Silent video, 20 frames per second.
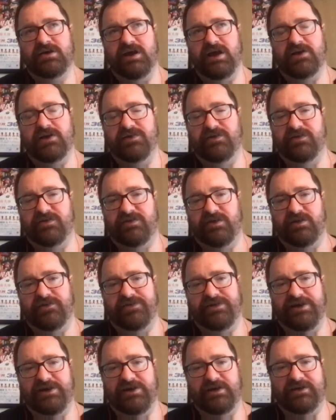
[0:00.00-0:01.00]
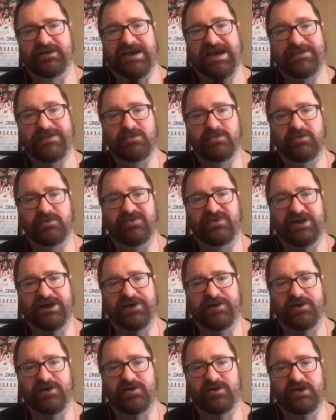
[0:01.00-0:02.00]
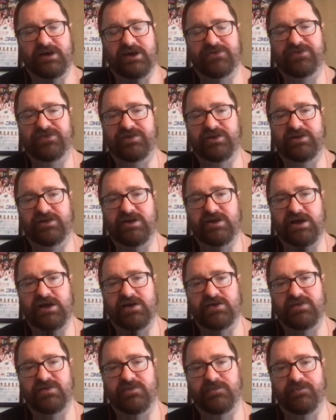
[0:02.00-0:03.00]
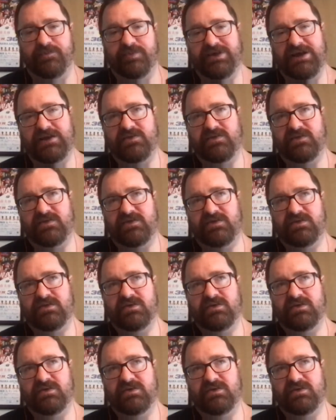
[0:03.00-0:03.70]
and she's still a very capable fighter. If she does beat